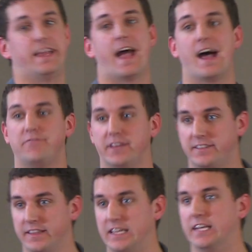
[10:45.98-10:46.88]
The
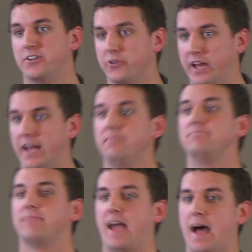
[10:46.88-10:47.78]
advent of the
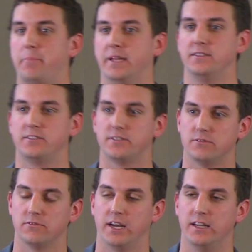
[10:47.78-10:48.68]
internet happened,
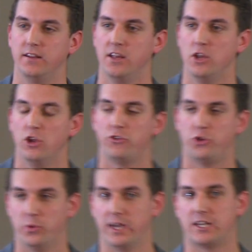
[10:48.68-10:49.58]
right?
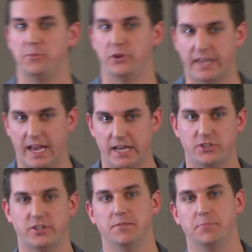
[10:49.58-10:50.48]
Two-way
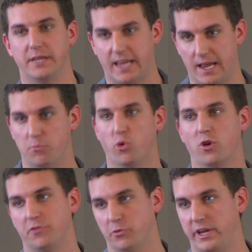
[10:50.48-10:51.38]
communication became more
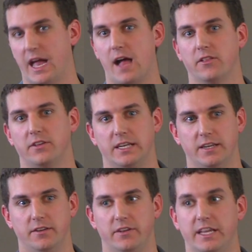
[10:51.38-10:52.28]
of a
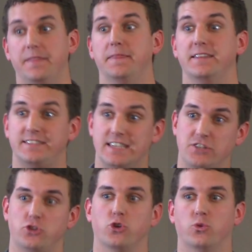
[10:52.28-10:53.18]
reality in the
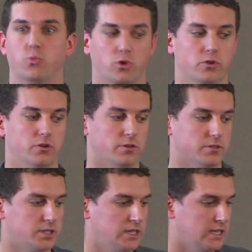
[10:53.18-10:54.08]
digital
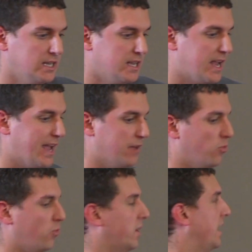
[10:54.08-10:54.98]
world.
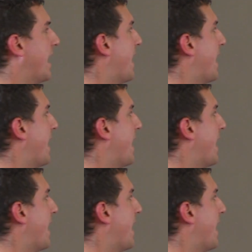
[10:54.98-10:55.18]
And what